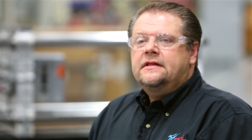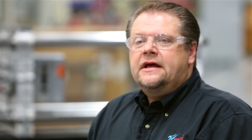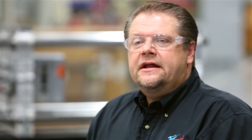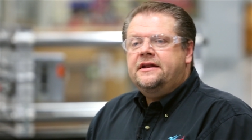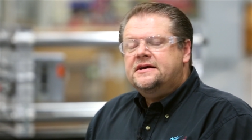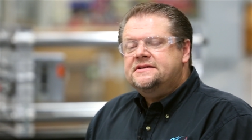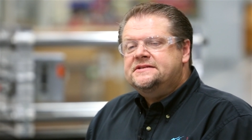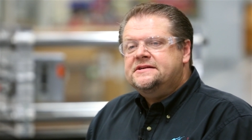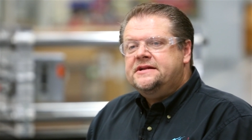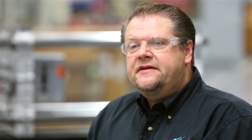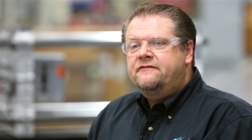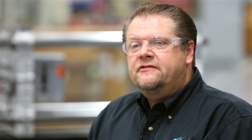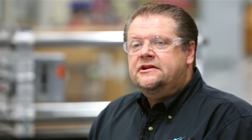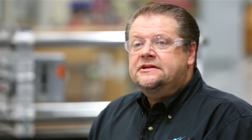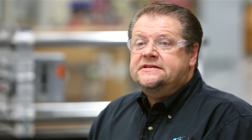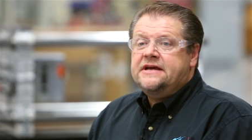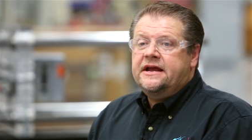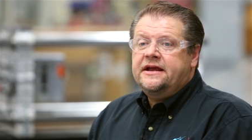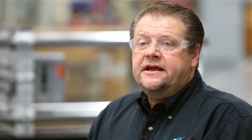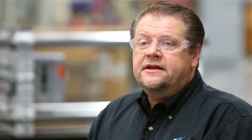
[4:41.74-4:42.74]
That doesn't
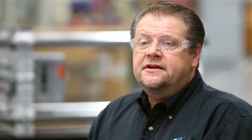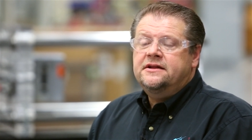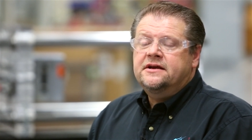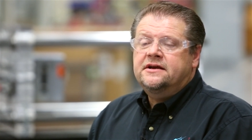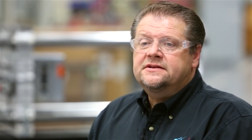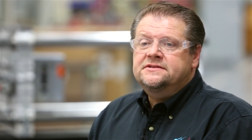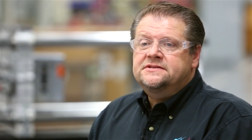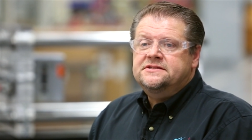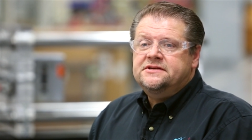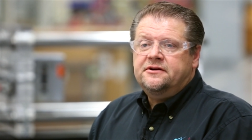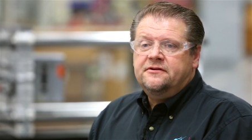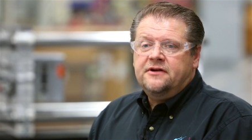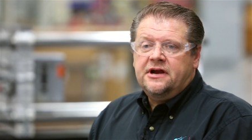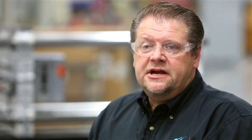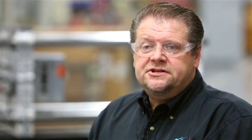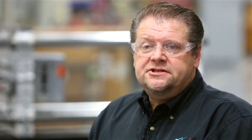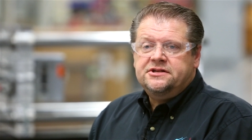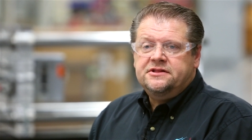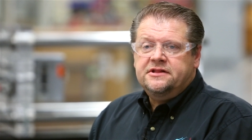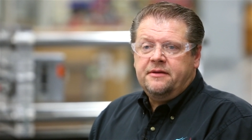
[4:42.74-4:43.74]
even take into
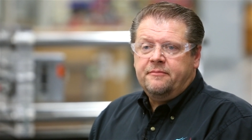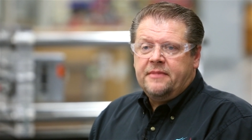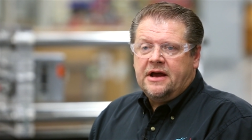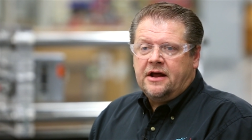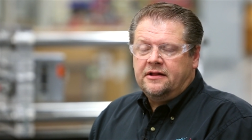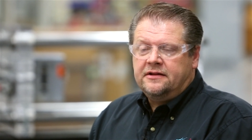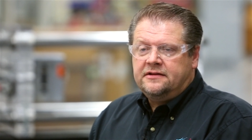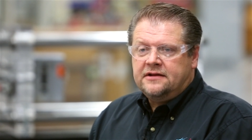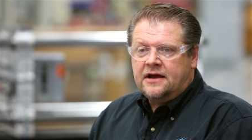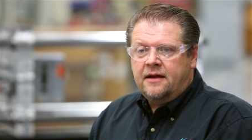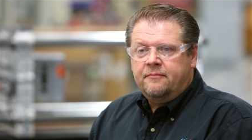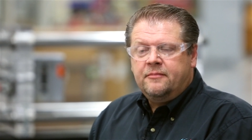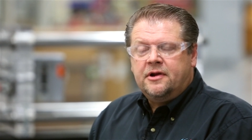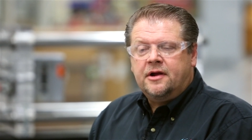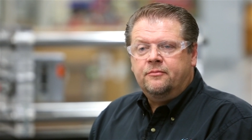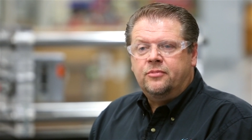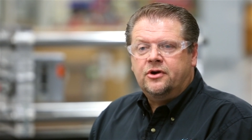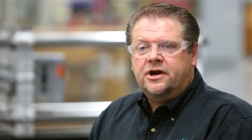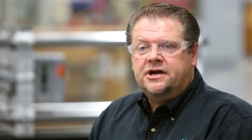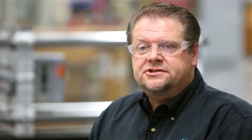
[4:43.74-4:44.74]
consideration the amount of time
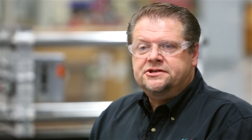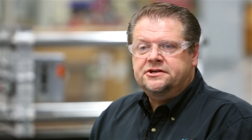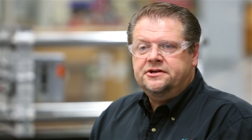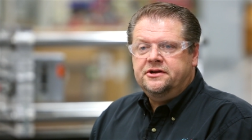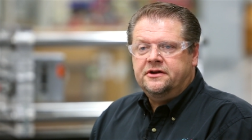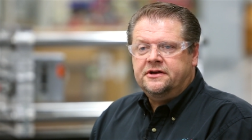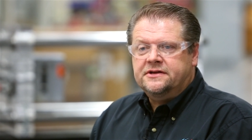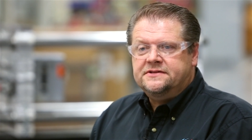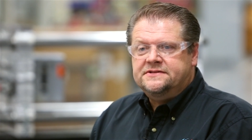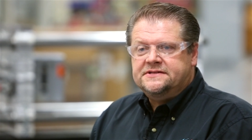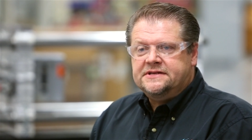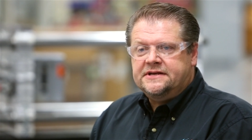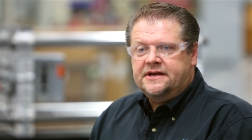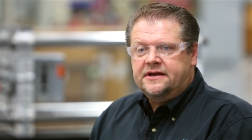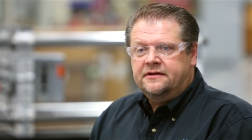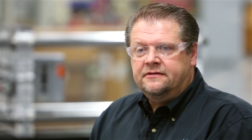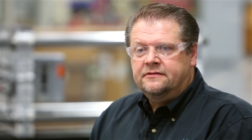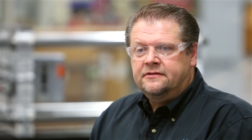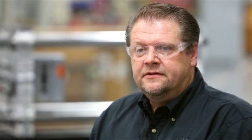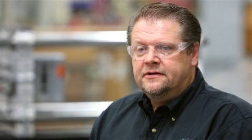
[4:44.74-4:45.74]
compression you could
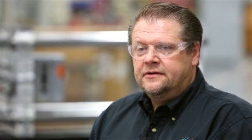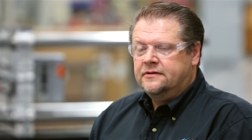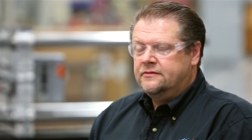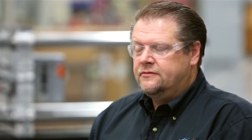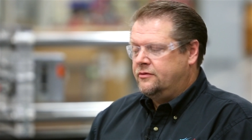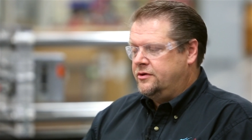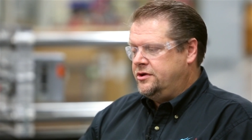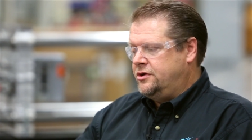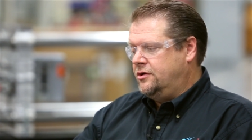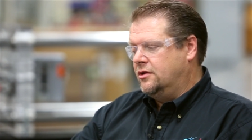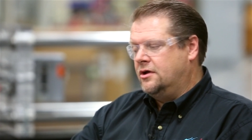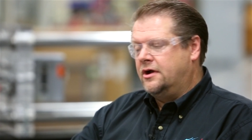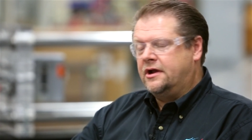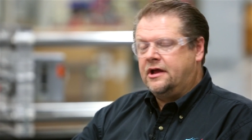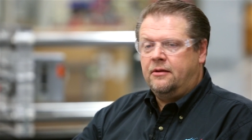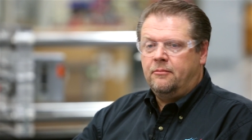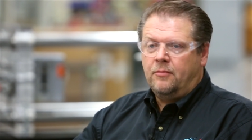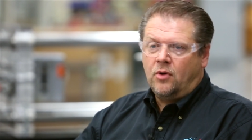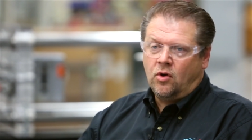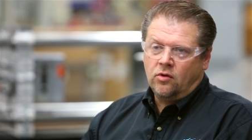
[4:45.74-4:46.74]
see. When you
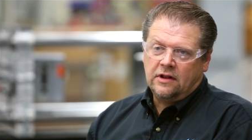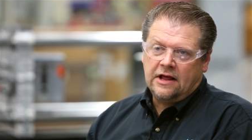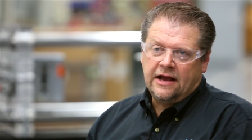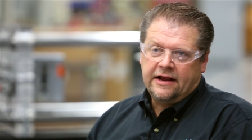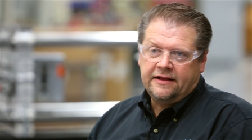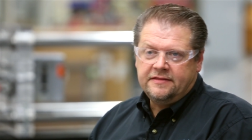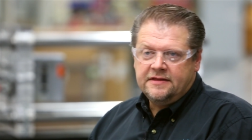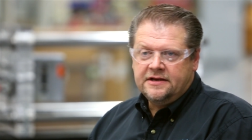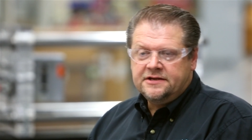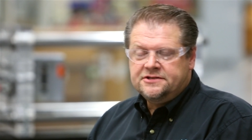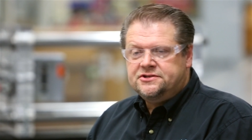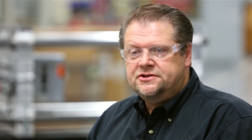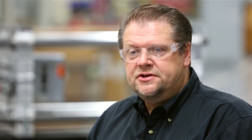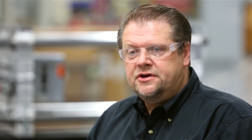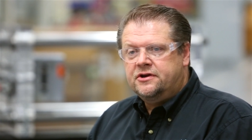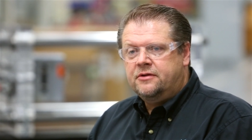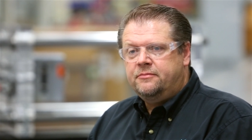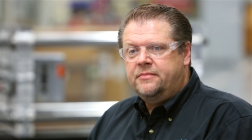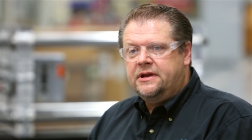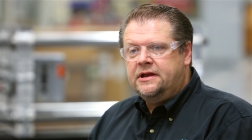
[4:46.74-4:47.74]
look at a mold like this,
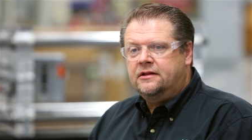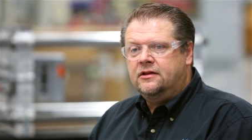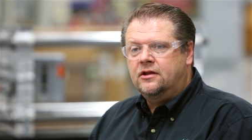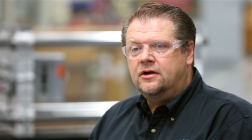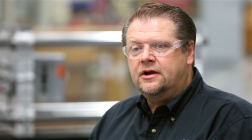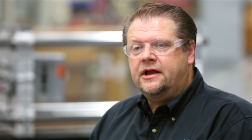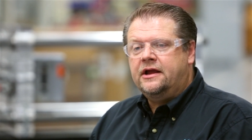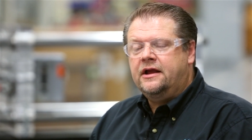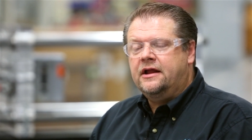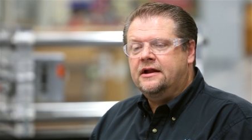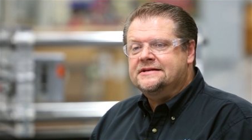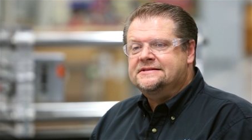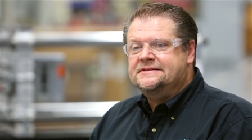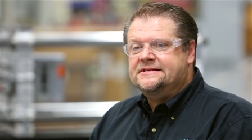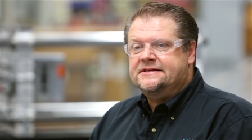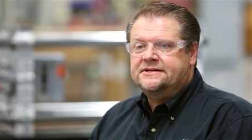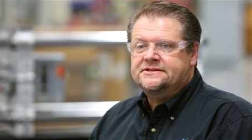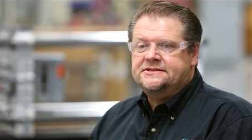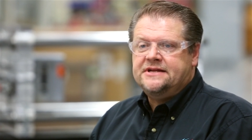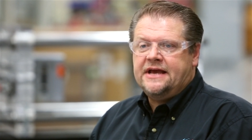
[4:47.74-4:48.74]
you could be looking at a
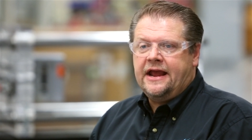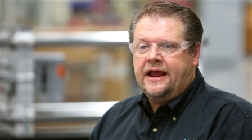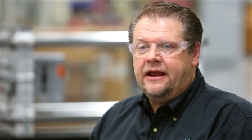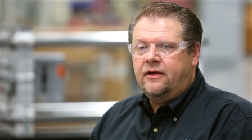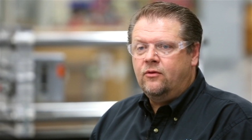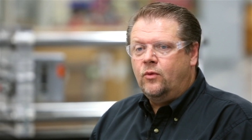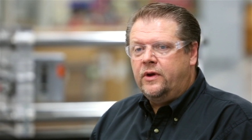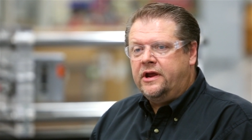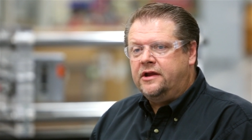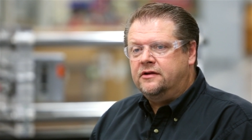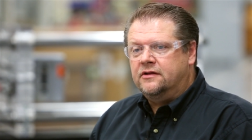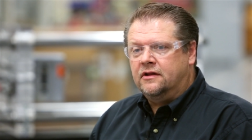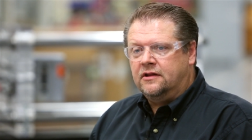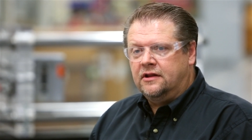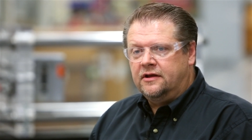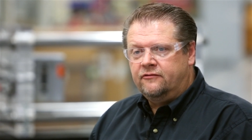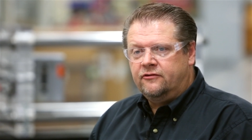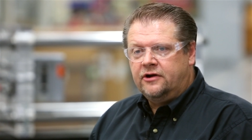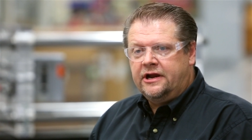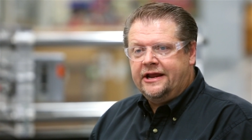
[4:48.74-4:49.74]
6 to 8 week
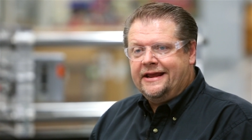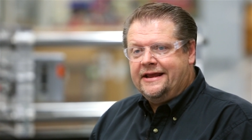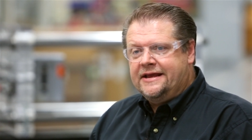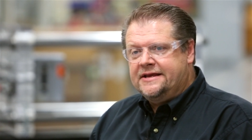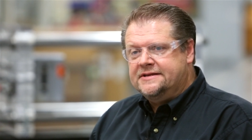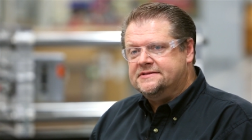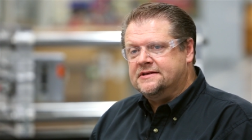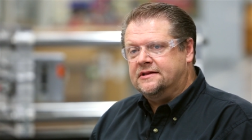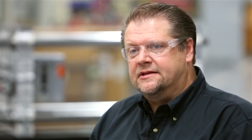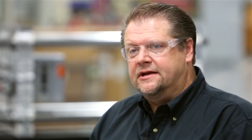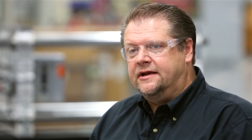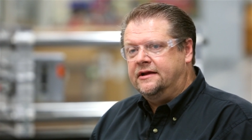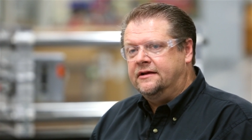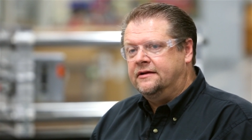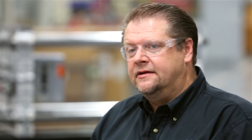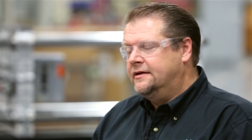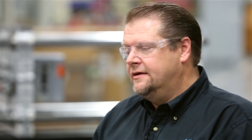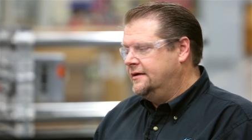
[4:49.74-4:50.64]
delivery easily.